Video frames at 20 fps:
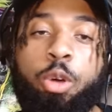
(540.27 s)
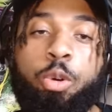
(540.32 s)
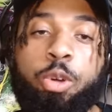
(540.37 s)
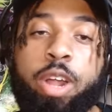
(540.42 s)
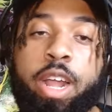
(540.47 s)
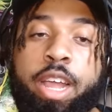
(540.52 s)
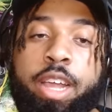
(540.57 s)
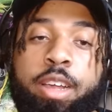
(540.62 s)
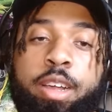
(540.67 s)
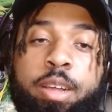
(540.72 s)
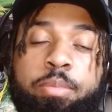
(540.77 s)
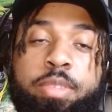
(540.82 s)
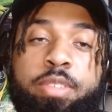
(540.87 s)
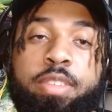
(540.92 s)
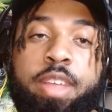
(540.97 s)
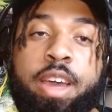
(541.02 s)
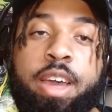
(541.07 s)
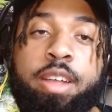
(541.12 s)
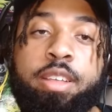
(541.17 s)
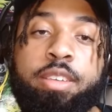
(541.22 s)
a lower
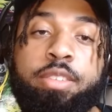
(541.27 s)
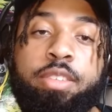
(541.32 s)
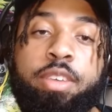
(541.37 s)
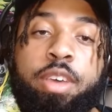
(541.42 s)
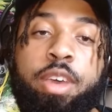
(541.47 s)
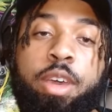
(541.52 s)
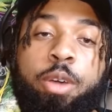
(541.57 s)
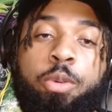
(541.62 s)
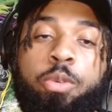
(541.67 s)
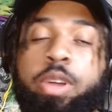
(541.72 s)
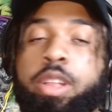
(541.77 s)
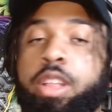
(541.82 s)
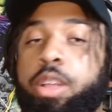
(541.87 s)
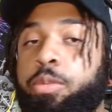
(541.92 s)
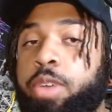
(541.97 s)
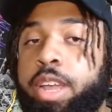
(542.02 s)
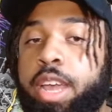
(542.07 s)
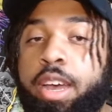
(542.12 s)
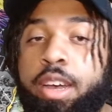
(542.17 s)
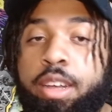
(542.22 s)
income status
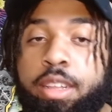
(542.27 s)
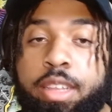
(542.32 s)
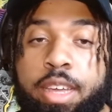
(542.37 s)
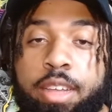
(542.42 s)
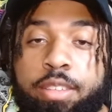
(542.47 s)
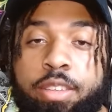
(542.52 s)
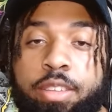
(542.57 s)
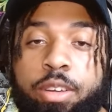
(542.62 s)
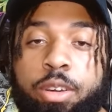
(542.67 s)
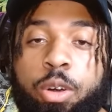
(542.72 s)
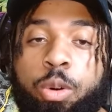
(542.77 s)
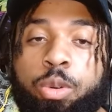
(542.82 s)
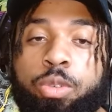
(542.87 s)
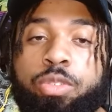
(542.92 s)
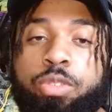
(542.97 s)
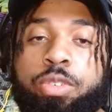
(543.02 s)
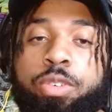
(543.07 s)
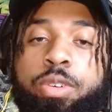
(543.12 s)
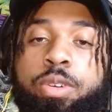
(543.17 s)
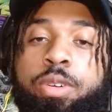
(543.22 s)
when in reality as a
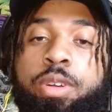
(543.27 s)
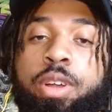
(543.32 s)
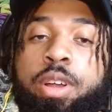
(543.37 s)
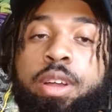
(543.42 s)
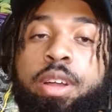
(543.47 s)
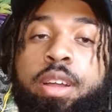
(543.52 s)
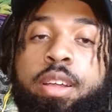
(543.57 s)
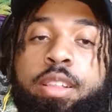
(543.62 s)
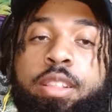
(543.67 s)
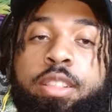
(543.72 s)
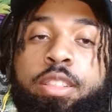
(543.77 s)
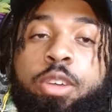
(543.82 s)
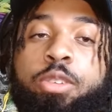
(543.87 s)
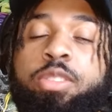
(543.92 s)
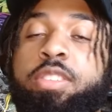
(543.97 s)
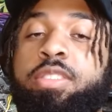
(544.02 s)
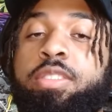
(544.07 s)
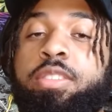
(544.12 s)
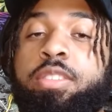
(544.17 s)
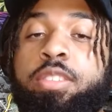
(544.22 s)
culture
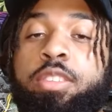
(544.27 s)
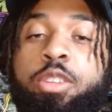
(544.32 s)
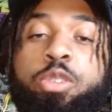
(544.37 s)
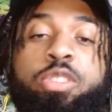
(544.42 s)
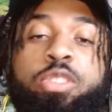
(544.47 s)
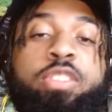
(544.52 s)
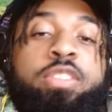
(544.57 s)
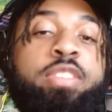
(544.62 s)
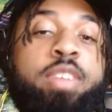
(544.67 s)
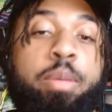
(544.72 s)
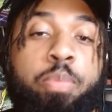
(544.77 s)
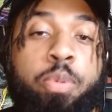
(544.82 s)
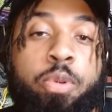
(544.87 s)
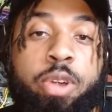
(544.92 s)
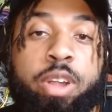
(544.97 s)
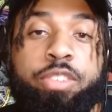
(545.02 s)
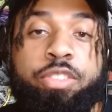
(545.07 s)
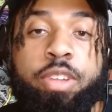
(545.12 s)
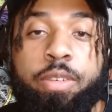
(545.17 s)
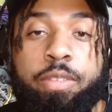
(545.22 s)
there's a there's a
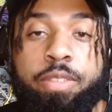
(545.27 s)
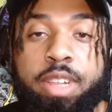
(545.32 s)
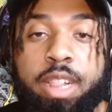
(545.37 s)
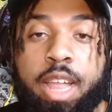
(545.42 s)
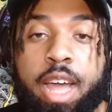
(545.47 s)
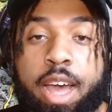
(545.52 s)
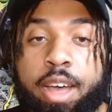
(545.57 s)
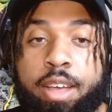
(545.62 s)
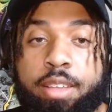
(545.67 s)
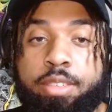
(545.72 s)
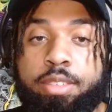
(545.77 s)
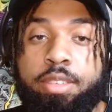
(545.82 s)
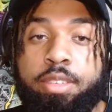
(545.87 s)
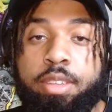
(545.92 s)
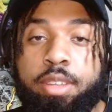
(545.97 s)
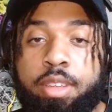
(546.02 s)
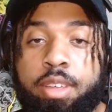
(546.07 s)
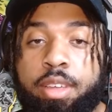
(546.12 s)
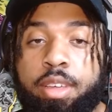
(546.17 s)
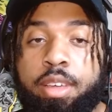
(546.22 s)
separation of
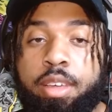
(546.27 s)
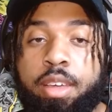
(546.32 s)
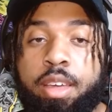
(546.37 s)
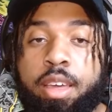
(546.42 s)
class.